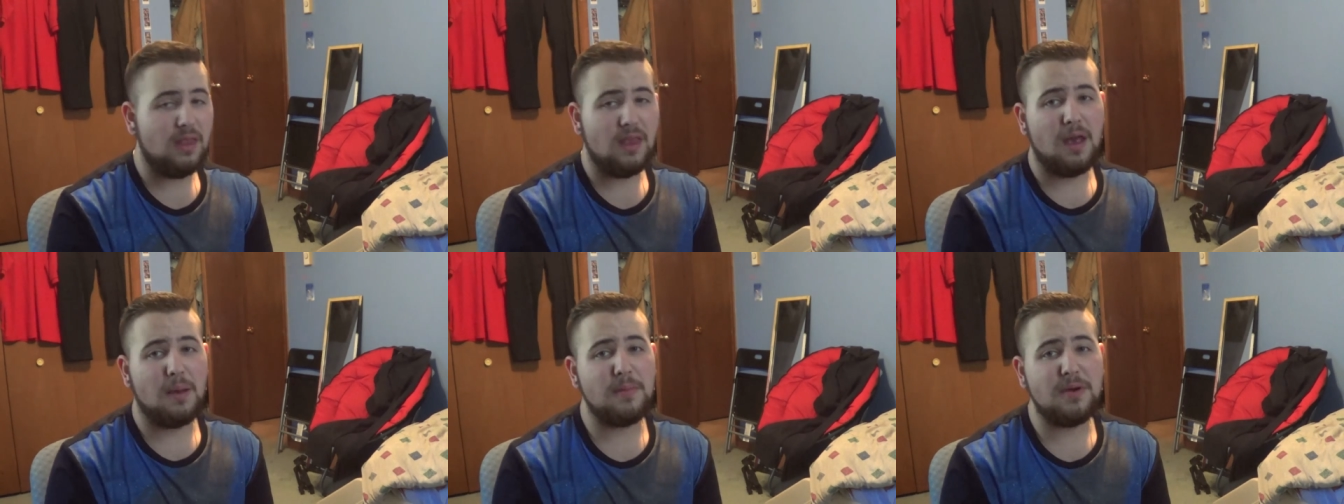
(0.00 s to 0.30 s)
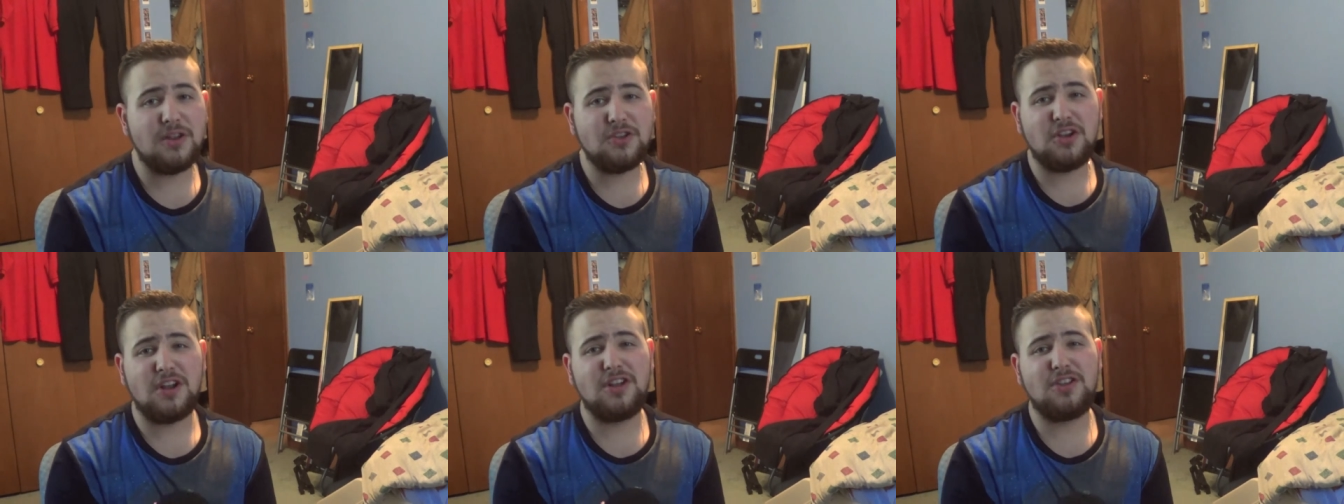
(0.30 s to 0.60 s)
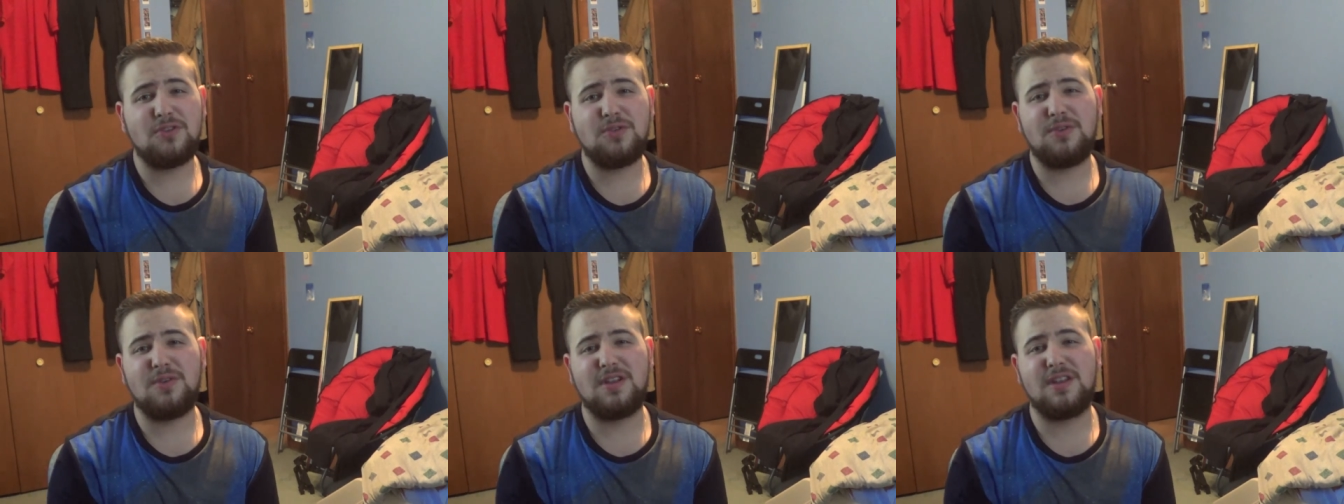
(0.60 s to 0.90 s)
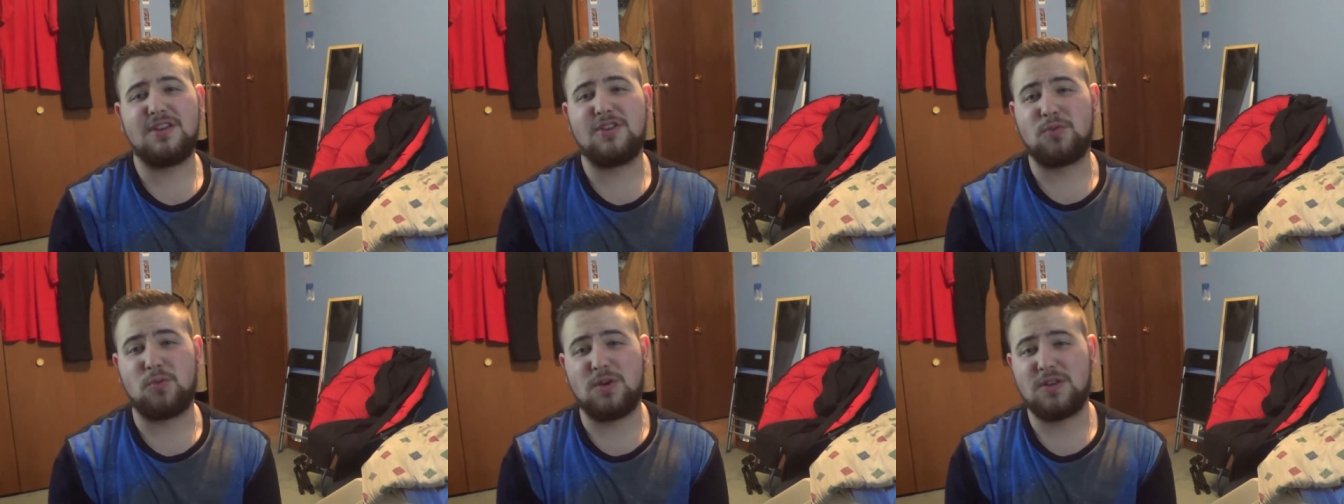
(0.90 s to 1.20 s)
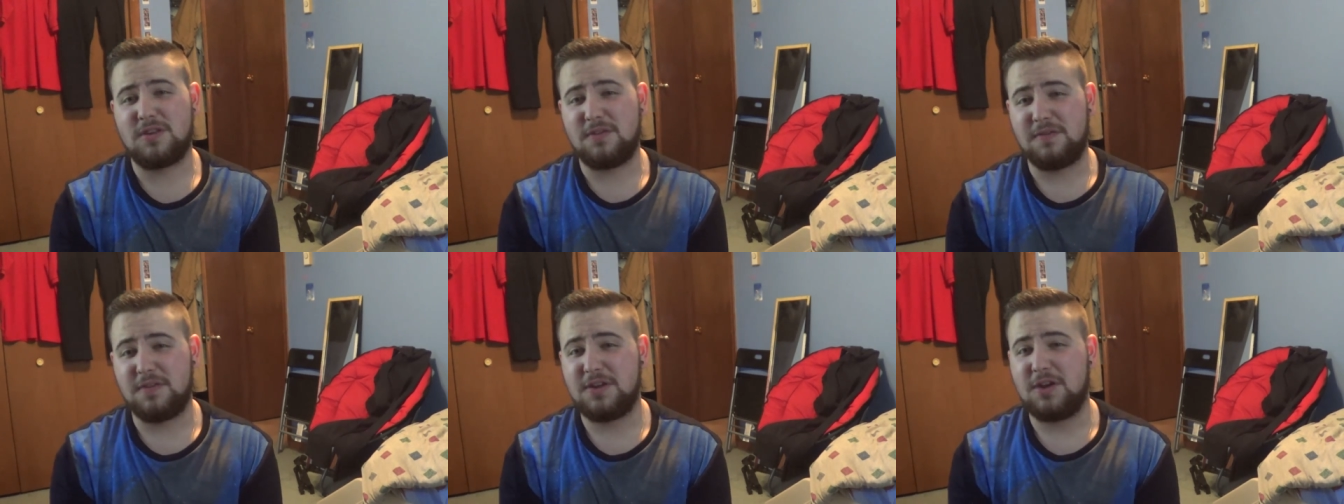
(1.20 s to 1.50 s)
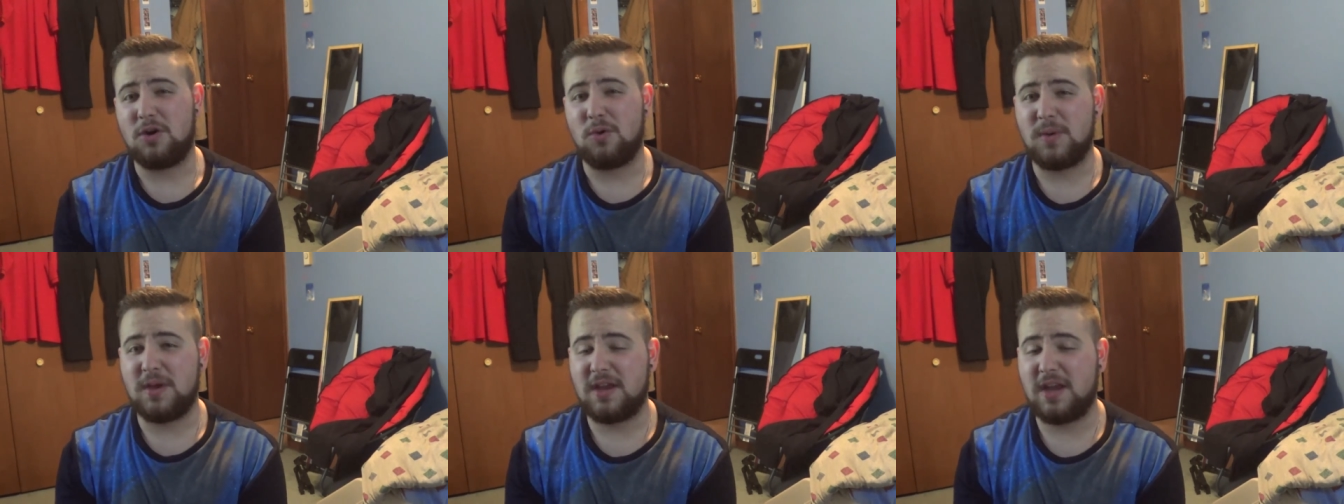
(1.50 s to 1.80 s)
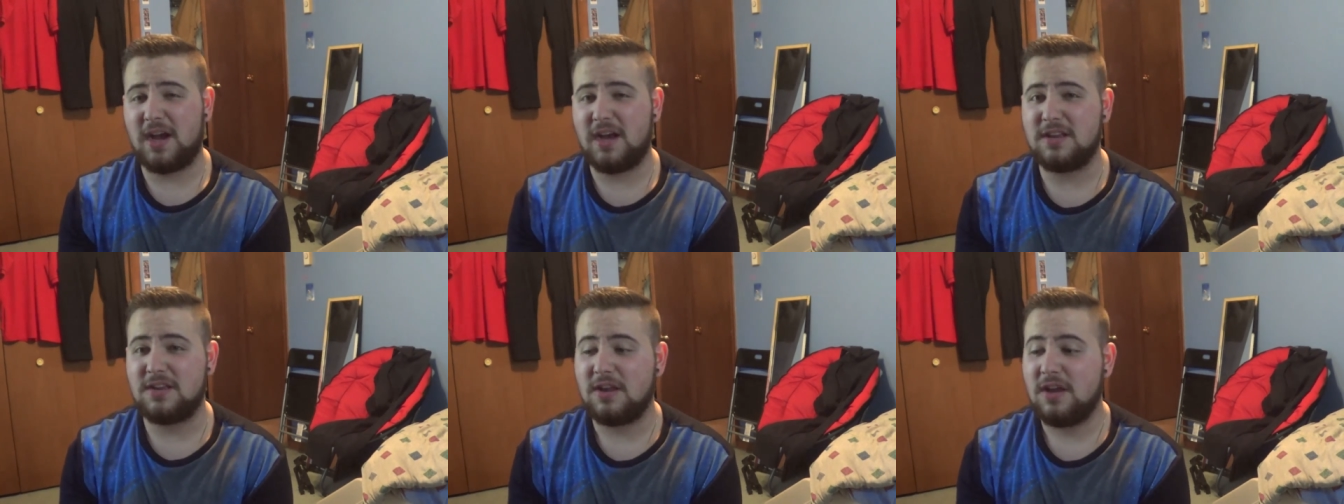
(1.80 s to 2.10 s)
I'm going to try to do at least once a video a week,
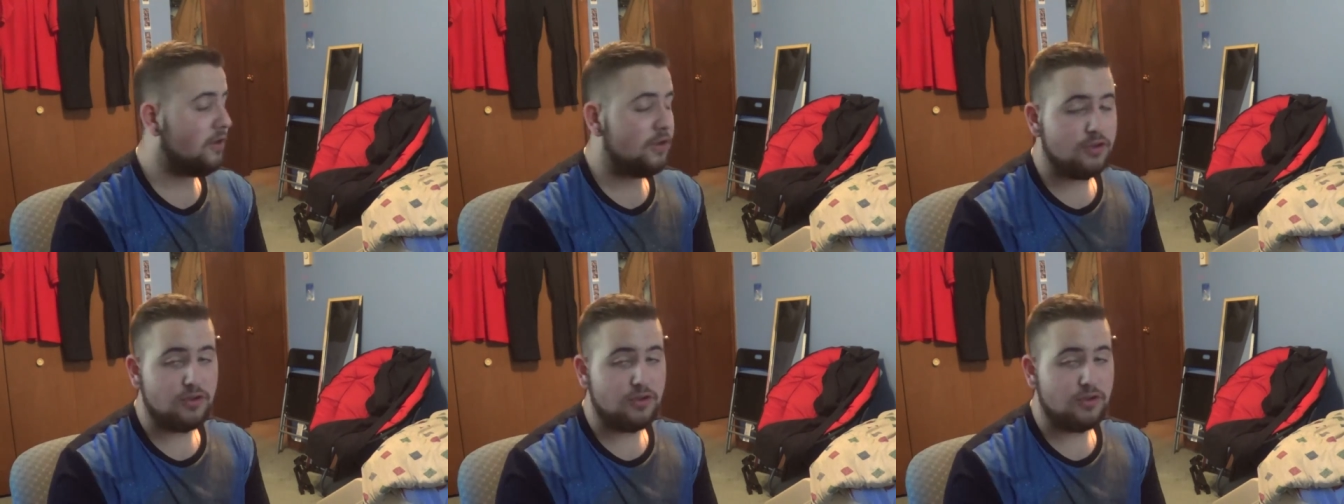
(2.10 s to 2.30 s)
guys.